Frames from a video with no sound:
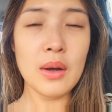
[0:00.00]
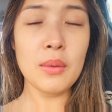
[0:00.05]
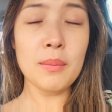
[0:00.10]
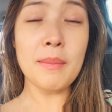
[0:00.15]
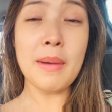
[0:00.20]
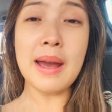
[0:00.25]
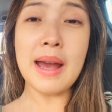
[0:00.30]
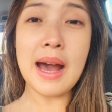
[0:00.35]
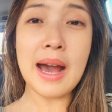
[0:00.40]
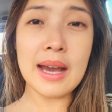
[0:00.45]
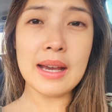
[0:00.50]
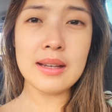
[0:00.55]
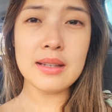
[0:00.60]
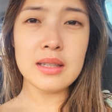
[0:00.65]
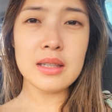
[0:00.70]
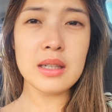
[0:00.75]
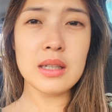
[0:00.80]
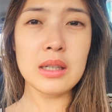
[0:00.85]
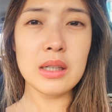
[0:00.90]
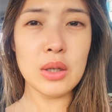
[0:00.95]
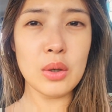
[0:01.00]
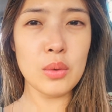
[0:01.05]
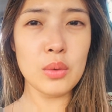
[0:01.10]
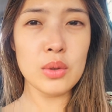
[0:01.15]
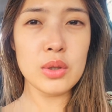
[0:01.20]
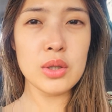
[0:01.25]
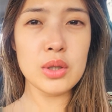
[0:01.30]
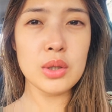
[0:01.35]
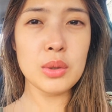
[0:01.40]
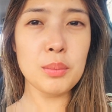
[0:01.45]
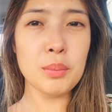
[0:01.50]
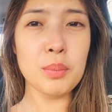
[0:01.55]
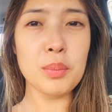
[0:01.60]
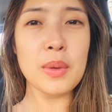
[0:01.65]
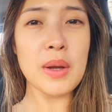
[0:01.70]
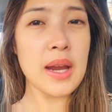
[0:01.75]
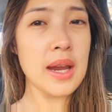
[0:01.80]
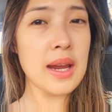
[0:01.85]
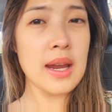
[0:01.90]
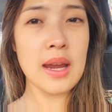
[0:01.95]
my eyes closed,
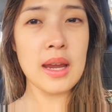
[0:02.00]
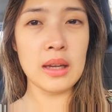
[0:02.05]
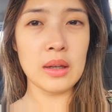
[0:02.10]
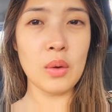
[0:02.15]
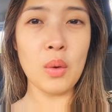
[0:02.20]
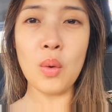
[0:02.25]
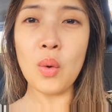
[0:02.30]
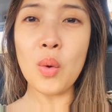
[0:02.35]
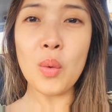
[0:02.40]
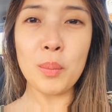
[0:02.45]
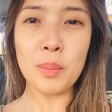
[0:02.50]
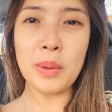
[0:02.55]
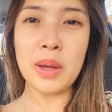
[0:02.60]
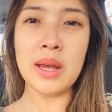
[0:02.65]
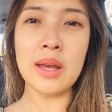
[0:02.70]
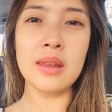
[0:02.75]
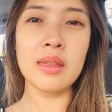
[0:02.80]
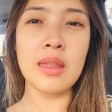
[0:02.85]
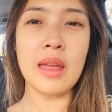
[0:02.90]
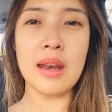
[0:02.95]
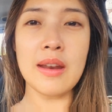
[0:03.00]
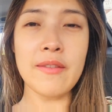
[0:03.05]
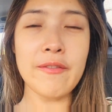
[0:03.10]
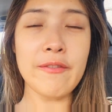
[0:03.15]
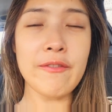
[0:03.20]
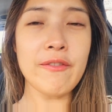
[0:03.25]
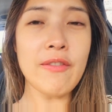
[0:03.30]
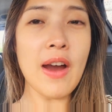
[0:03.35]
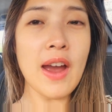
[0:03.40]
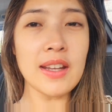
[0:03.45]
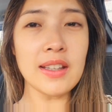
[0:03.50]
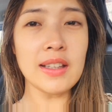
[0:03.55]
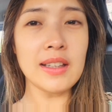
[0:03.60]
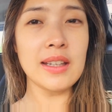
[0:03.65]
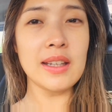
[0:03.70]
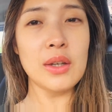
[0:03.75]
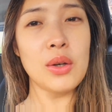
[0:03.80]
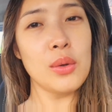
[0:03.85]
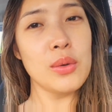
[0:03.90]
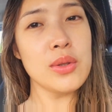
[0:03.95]
praying, hoping that it
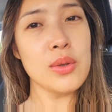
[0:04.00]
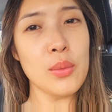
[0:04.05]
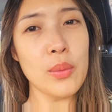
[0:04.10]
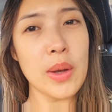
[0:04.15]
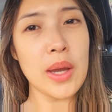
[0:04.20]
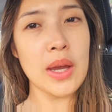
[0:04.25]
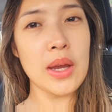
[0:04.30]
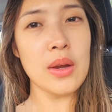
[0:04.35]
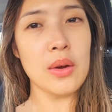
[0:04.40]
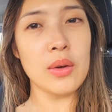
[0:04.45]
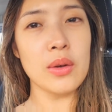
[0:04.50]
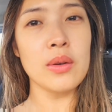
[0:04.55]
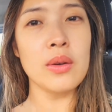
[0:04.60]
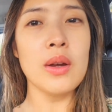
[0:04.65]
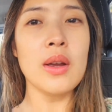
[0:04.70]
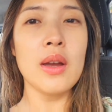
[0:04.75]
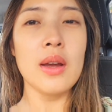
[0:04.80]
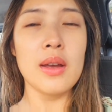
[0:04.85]
finally goes away, or